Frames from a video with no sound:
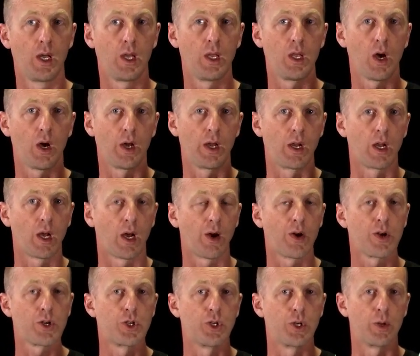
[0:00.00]
I
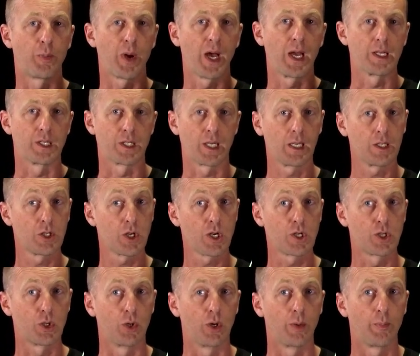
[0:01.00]
encourage you to pay attention
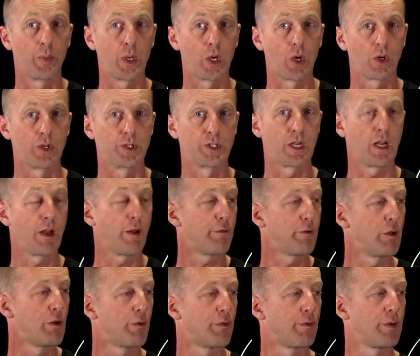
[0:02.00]
to it, because if
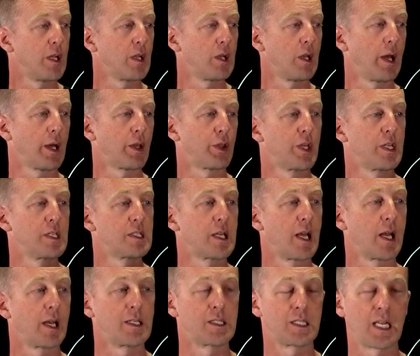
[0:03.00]
you feel like things are
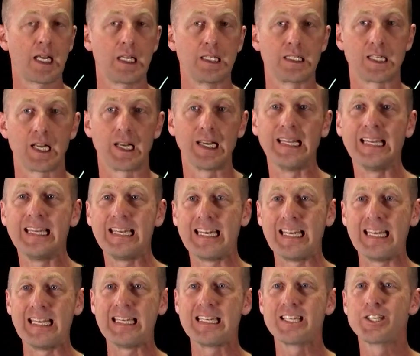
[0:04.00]
getting tense, lean
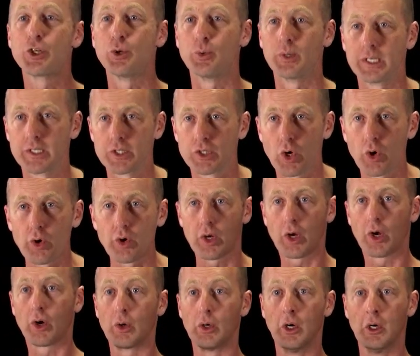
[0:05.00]
into it. Don't
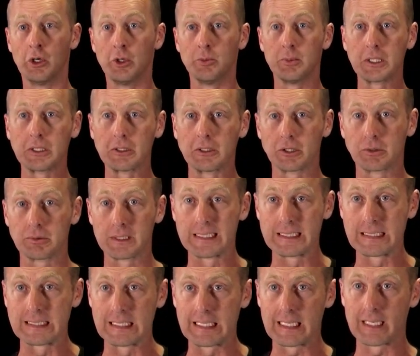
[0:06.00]
go, oh my goodness, we need
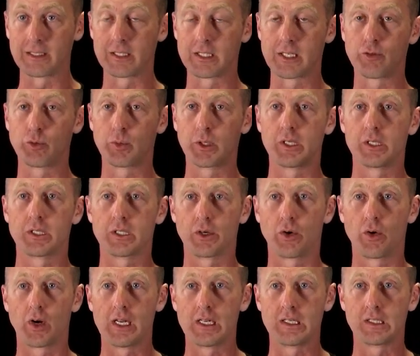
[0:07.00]
to get out of this, everybody
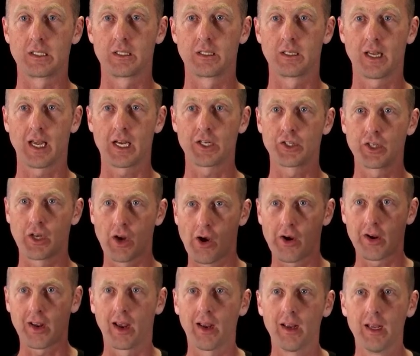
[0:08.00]
disagrees. Actually go,
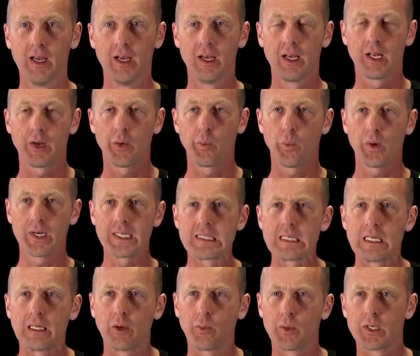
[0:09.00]
okay, what is
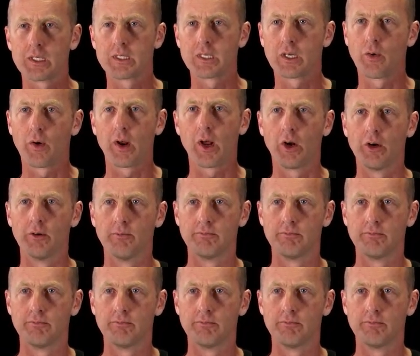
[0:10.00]
it that we disagree on?